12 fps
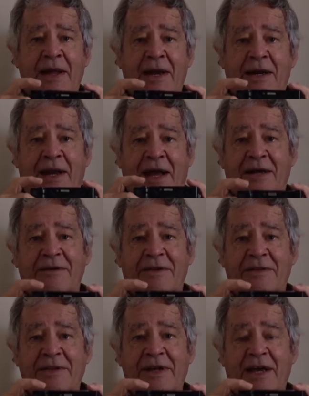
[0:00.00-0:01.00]
Now,
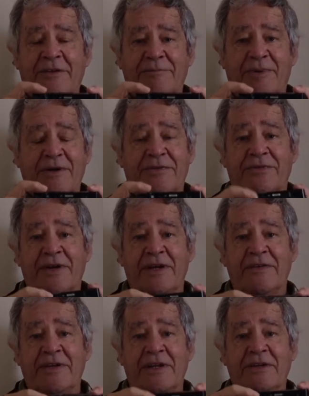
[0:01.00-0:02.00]
the X Pro 3
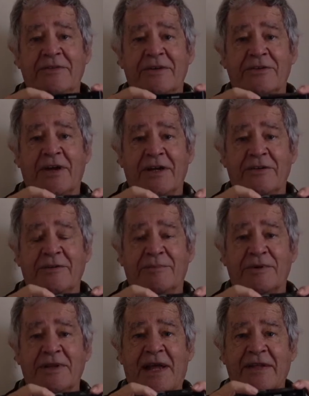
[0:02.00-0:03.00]
is an
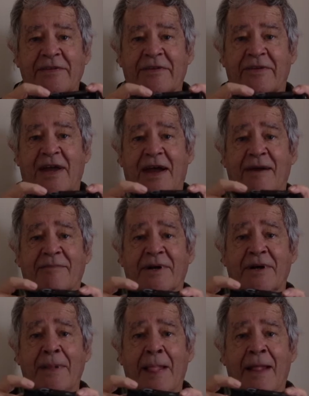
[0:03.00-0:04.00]
interchangeable lens
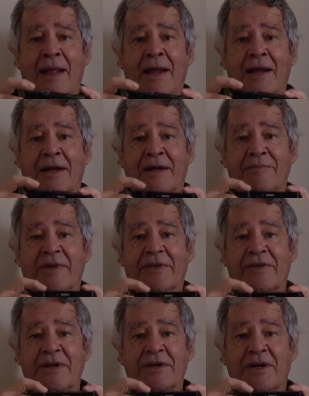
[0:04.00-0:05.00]
camera. It's
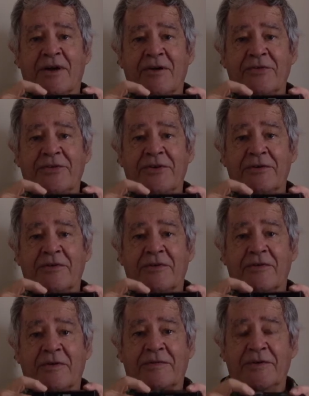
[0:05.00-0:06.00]
going to cost you
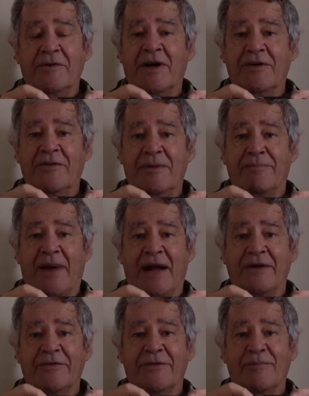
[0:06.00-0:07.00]
a few
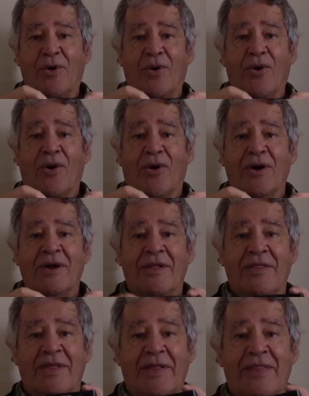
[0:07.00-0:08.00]
£100 more
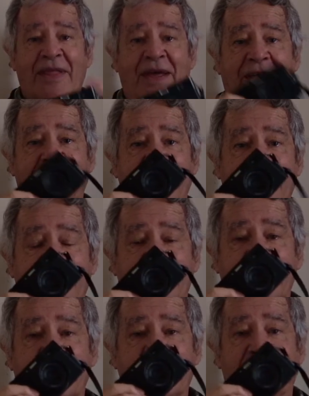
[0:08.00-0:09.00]
than this in the
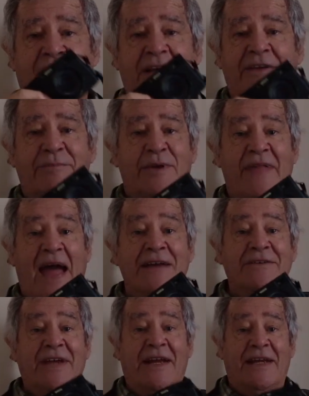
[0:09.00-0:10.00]
first place
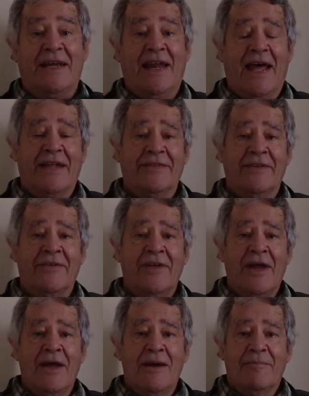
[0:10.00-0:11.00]
without any lens.
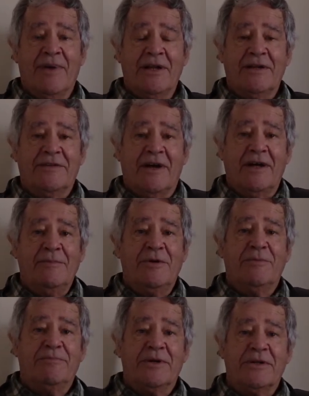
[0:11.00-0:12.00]
By the time you
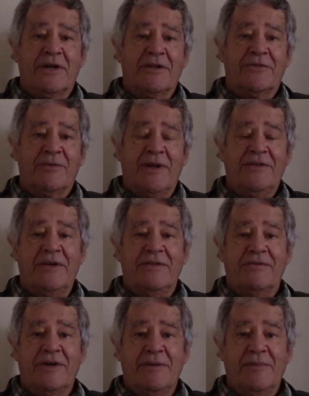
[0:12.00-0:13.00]
put a
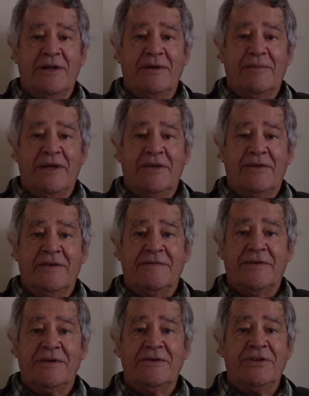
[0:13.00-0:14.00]
23mm
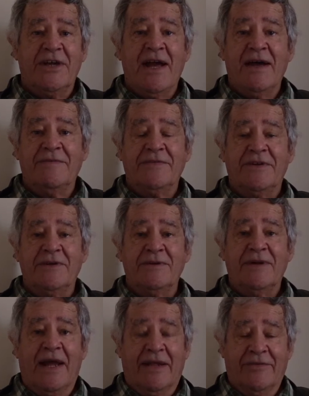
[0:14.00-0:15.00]
Fuji
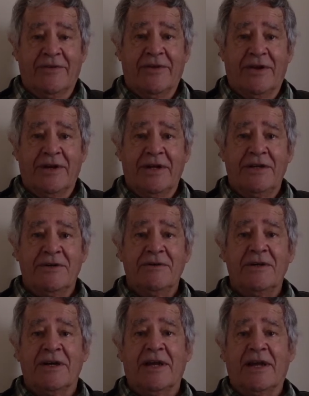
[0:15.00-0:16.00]
f2 lens on it, you're
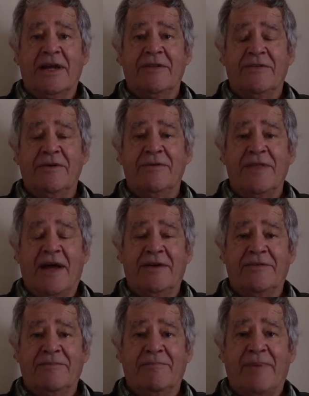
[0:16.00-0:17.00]
looking at £2,000
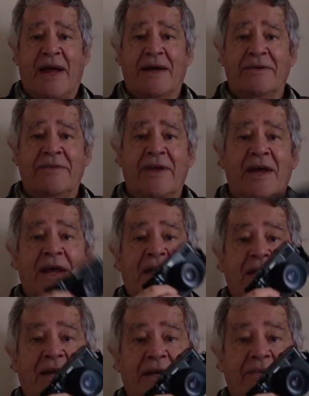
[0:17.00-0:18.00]

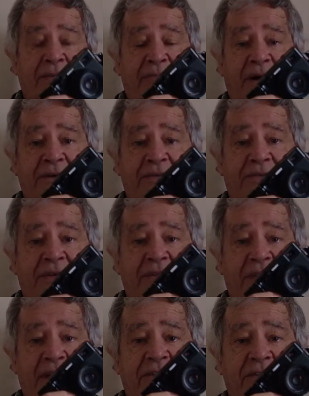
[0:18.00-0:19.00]
as opposed to
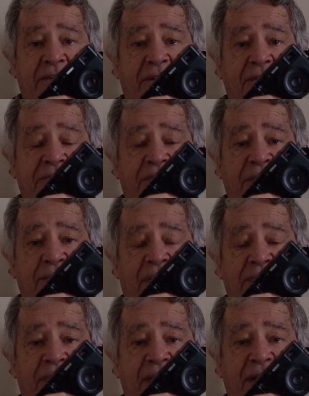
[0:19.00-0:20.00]
this costing
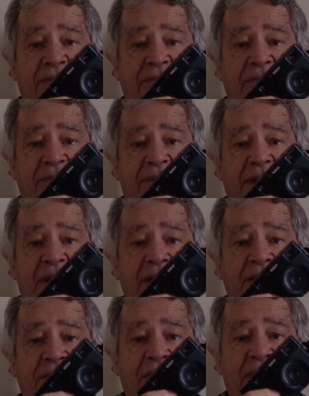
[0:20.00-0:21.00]

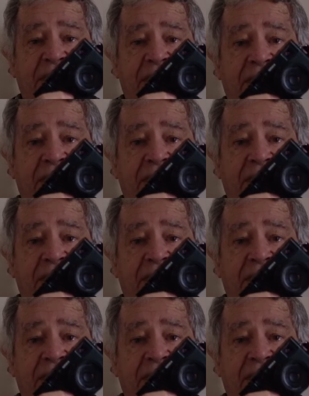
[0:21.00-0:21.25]
£1,300.